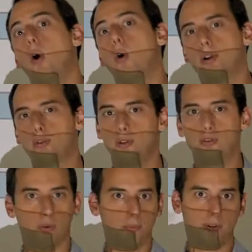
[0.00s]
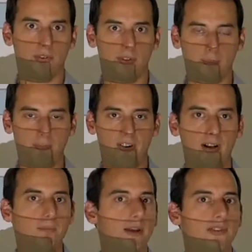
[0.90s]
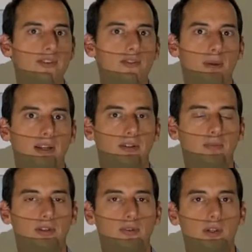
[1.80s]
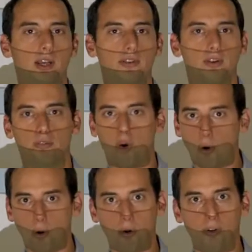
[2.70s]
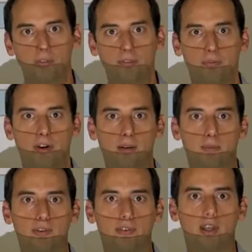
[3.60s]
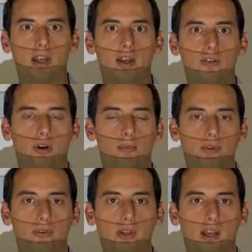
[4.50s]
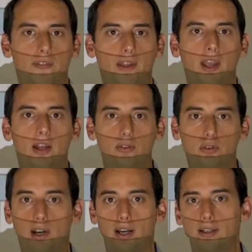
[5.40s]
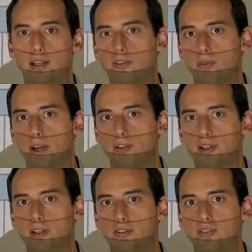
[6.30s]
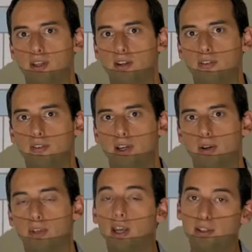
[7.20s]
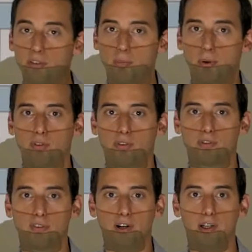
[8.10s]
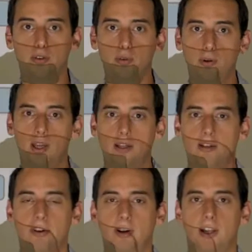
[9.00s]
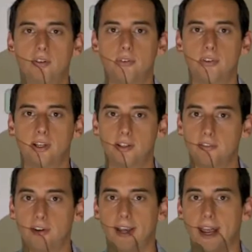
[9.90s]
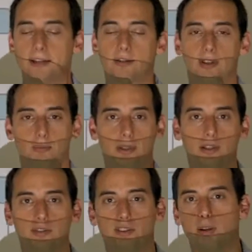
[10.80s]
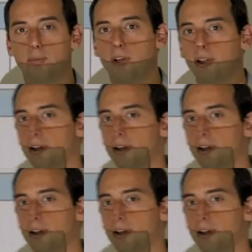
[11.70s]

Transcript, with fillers: or to interpret the very messy spectrum that you get of all the fragments jumbled together to try and get the right identifications out. These approaches are very new, they're very interesting, and they're very actively being developed right